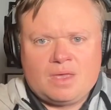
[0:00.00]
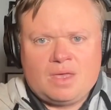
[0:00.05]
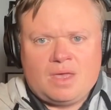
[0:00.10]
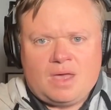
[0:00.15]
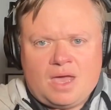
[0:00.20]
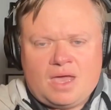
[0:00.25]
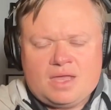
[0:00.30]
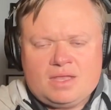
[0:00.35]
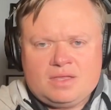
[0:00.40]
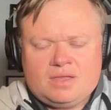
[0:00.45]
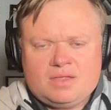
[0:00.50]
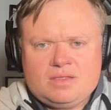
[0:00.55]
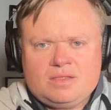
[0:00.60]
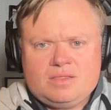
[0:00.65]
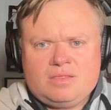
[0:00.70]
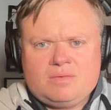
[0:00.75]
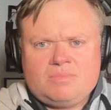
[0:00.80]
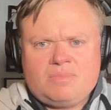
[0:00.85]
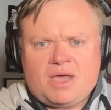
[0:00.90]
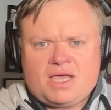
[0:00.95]
And
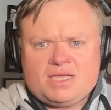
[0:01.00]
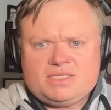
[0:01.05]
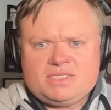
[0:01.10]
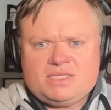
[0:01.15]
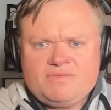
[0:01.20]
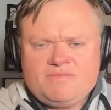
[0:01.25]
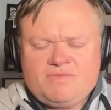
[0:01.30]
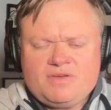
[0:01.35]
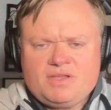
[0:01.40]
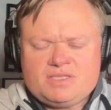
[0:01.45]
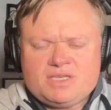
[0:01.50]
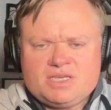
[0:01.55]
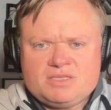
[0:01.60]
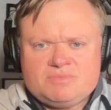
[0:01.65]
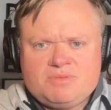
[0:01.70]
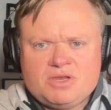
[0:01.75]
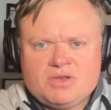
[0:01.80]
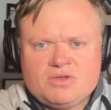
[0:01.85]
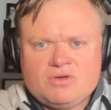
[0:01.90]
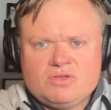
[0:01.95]
the pass defense has
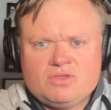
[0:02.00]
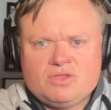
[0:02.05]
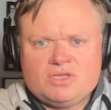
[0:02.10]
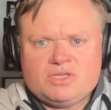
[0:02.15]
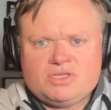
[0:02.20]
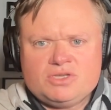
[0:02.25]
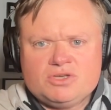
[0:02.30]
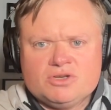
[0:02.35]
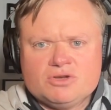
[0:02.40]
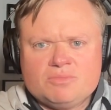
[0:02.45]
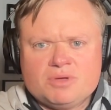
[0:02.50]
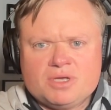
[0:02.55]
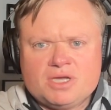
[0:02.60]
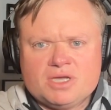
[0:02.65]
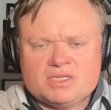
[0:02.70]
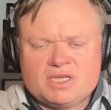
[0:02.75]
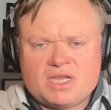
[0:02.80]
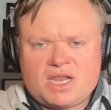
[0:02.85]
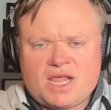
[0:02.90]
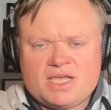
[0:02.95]
been good this year
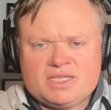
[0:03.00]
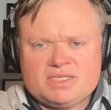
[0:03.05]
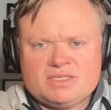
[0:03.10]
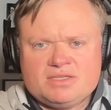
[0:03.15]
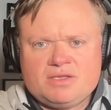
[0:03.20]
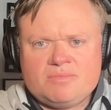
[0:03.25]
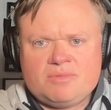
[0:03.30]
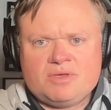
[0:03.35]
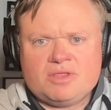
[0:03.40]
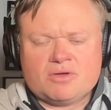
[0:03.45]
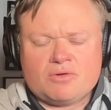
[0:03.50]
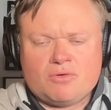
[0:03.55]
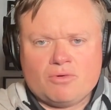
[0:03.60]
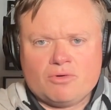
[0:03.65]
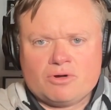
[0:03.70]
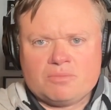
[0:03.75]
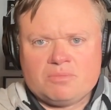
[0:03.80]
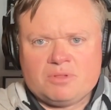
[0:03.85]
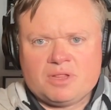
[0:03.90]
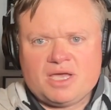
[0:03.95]
because it hasn't, I mean, the
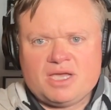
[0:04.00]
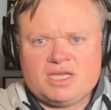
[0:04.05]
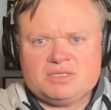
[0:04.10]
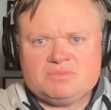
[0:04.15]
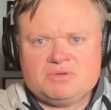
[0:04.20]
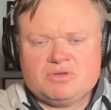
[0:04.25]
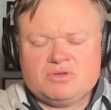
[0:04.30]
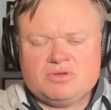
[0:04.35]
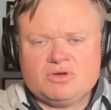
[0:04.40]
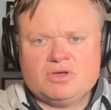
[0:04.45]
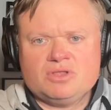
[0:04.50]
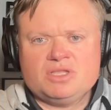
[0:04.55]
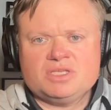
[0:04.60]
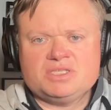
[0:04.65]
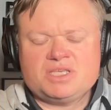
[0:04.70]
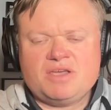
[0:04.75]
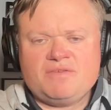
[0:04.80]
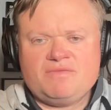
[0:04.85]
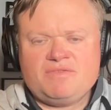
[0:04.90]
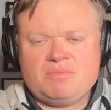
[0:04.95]
corner play has been good. The
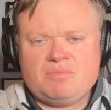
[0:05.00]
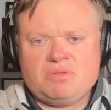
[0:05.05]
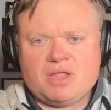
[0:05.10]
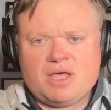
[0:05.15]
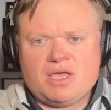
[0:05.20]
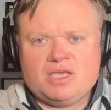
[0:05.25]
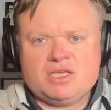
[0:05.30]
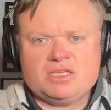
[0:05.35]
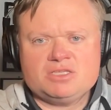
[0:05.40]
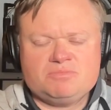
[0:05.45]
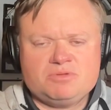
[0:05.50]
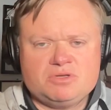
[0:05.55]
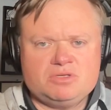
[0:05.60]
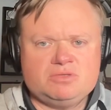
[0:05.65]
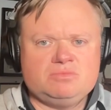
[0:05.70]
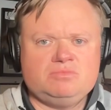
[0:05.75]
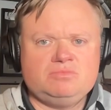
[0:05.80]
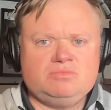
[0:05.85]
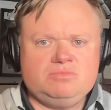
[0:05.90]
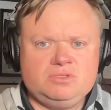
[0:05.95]
safety play has
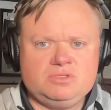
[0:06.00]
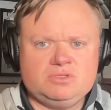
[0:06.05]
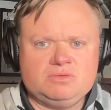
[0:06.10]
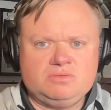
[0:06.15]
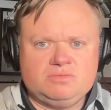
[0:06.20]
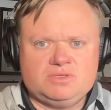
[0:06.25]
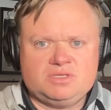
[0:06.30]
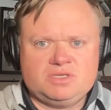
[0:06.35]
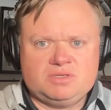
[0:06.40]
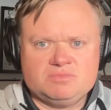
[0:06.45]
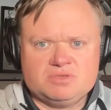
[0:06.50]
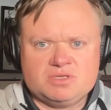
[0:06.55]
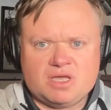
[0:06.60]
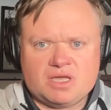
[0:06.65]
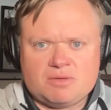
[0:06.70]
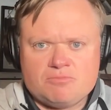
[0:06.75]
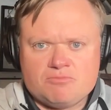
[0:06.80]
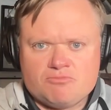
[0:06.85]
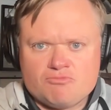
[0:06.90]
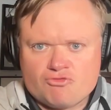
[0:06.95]
been, you know, it seems
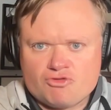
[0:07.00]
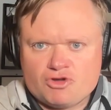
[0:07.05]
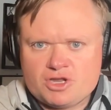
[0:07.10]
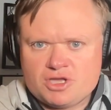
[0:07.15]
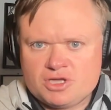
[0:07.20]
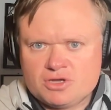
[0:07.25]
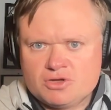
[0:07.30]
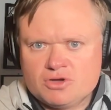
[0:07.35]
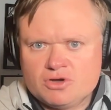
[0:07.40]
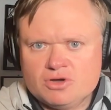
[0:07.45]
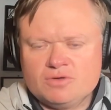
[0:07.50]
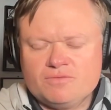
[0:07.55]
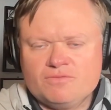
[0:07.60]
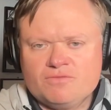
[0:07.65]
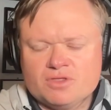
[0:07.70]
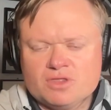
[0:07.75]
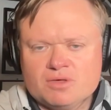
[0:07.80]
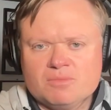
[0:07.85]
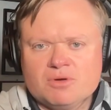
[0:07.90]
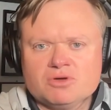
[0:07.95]
like pretty good
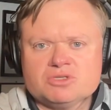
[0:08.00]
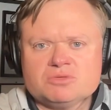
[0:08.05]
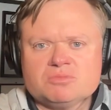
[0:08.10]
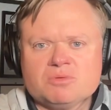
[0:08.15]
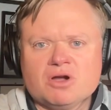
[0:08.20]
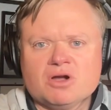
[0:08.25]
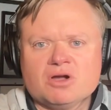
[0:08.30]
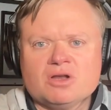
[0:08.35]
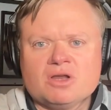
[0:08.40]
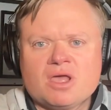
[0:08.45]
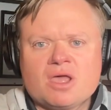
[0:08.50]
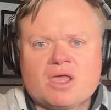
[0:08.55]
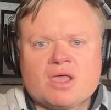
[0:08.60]
for the most part.